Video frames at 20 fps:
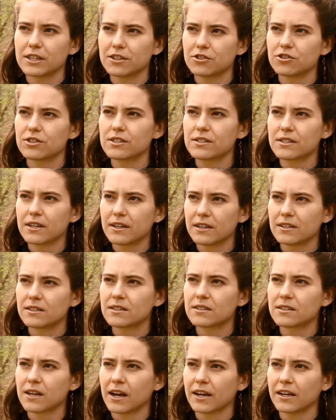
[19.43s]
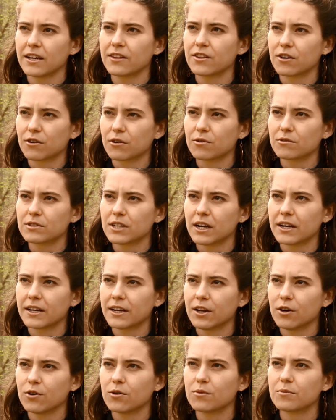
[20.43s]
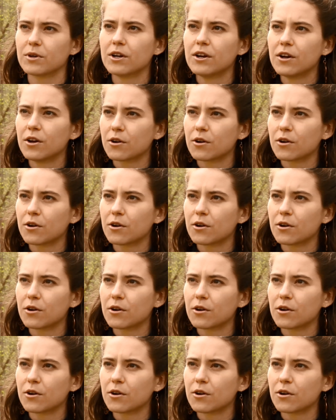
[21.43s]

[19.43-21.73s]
interested in designing their own tiny home